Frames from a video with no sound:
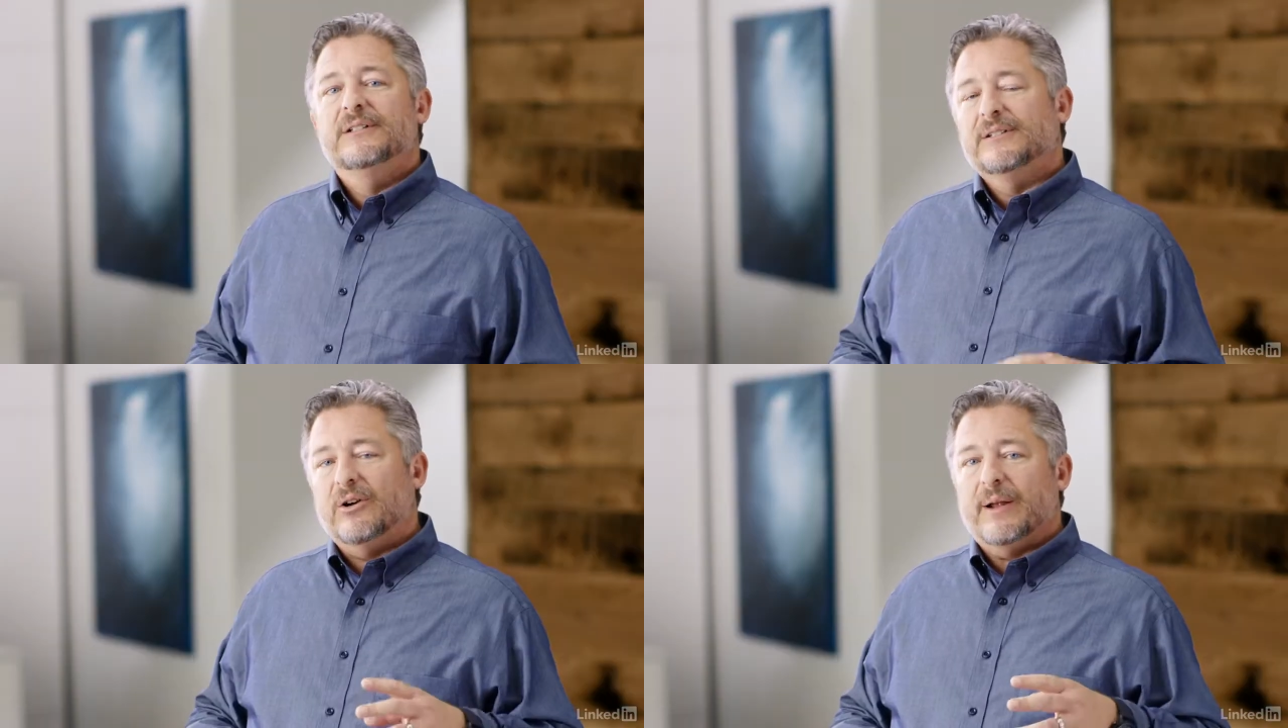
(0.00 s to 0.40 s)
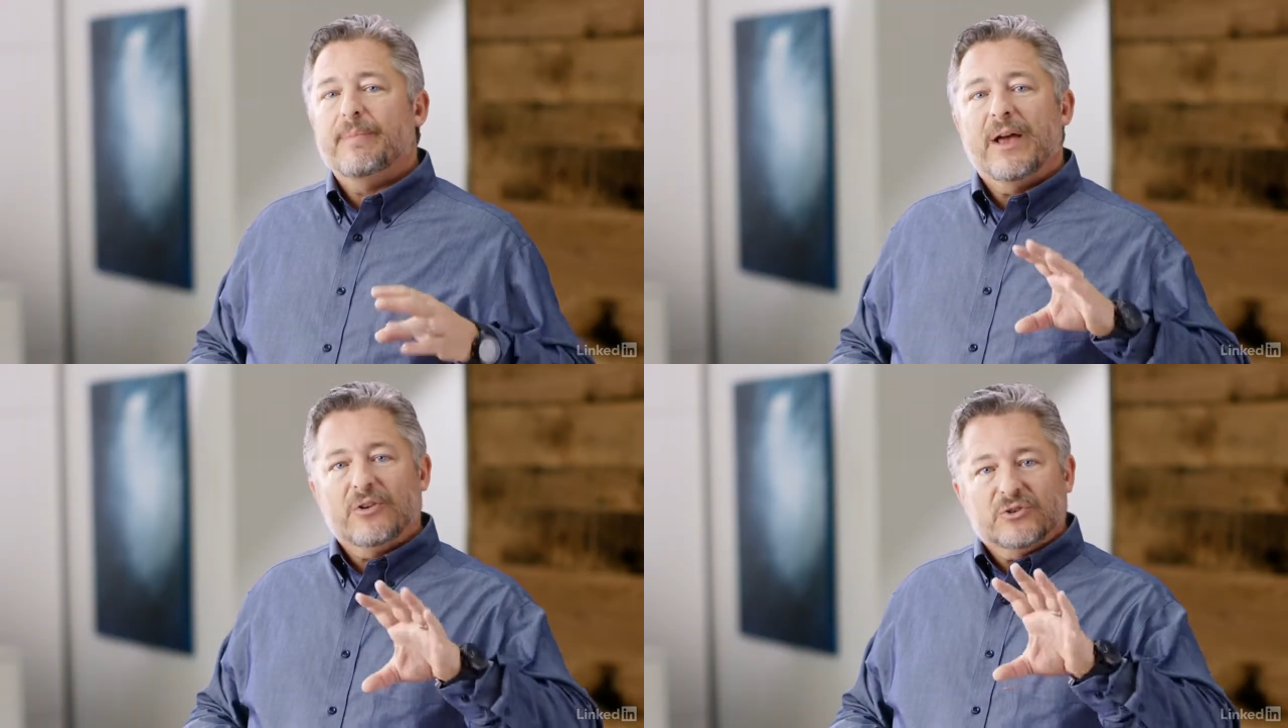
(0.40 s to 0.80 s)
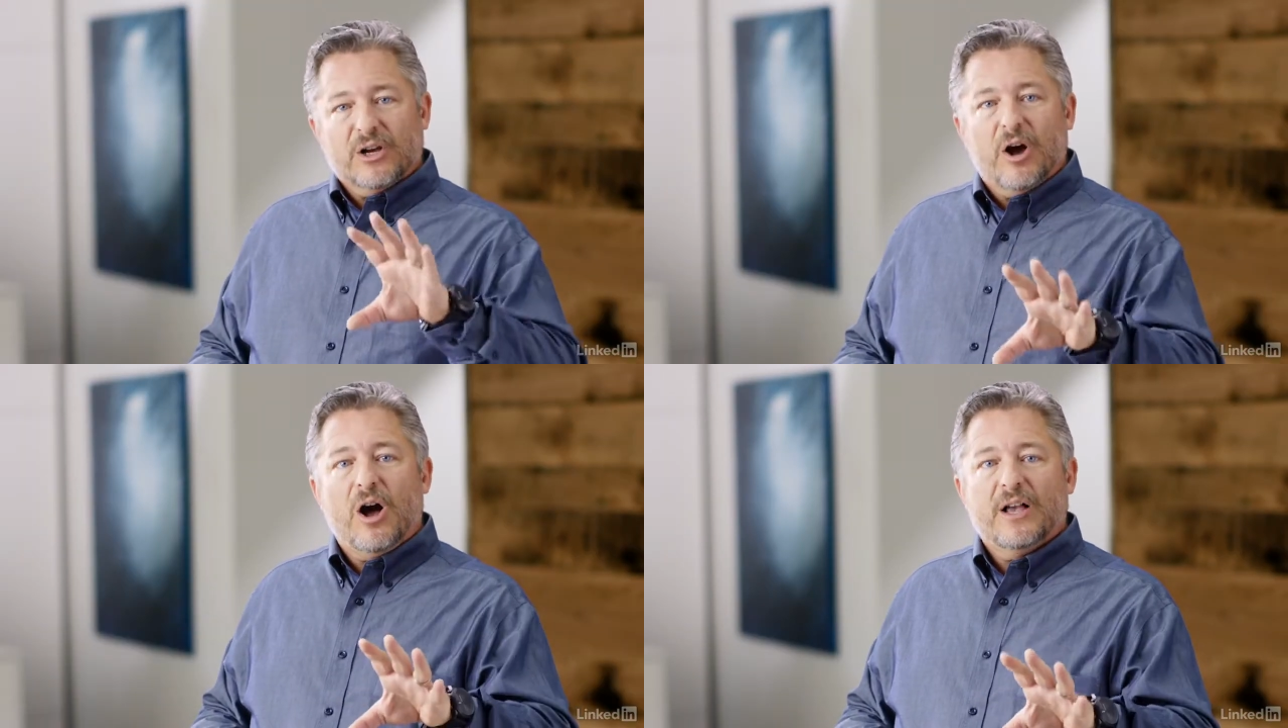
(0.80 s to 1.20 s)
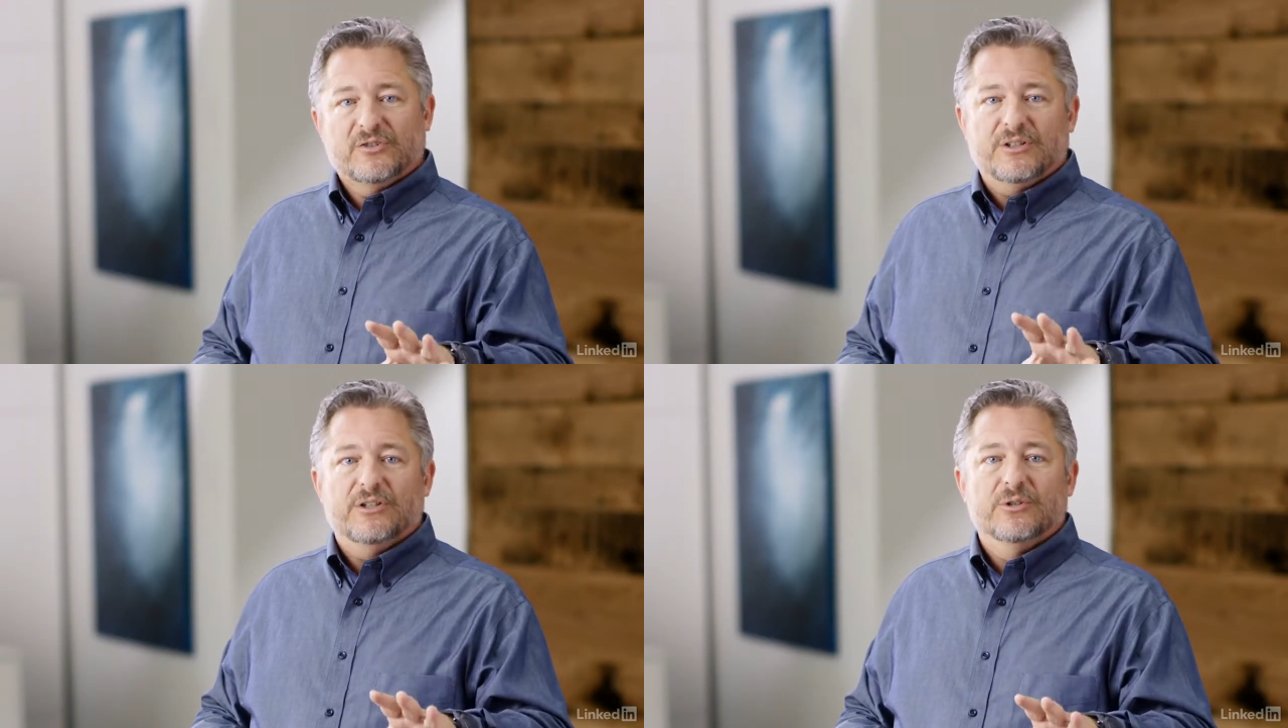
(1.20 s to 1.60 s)
All right, now there's a
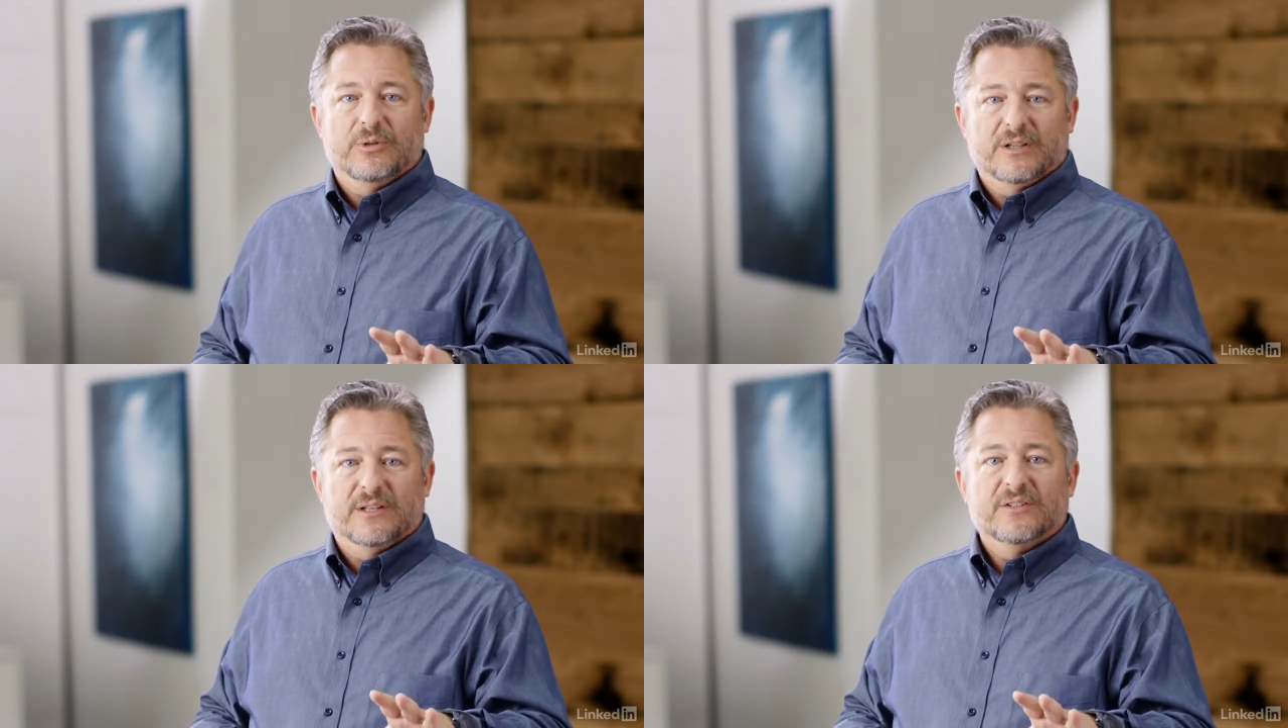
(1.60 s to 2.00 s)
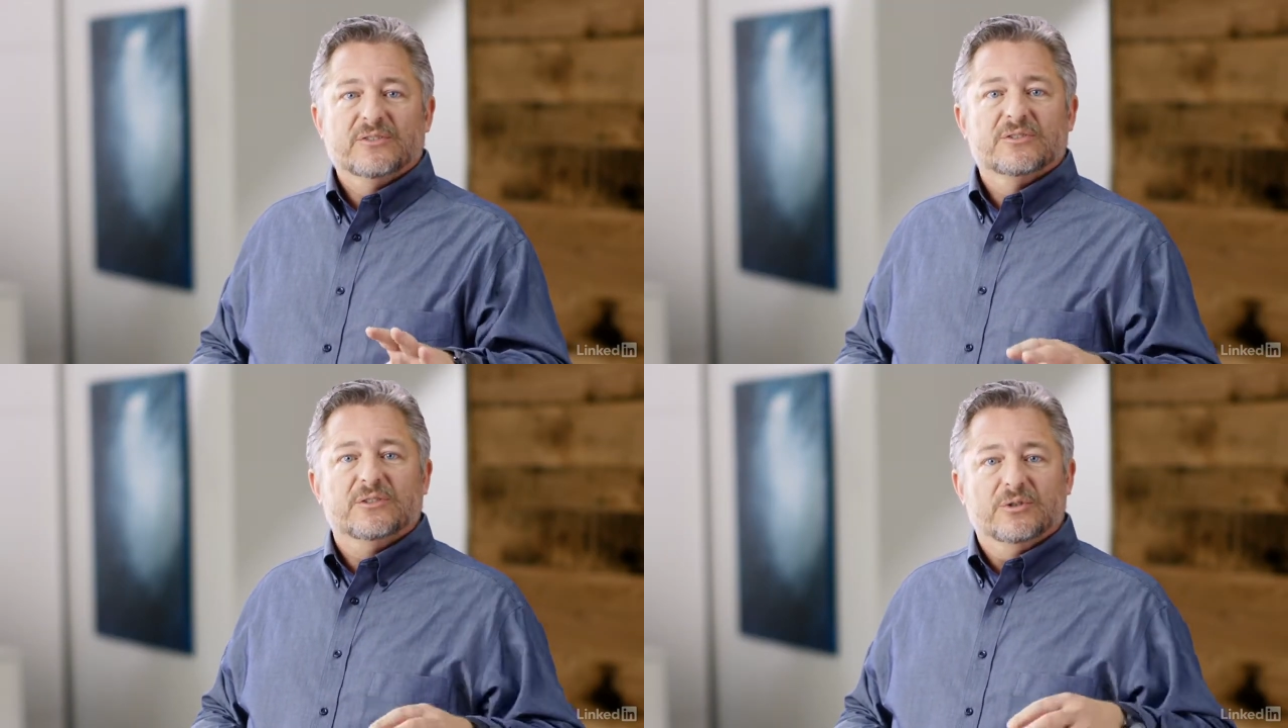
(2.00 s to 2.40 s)
cost to you doing this.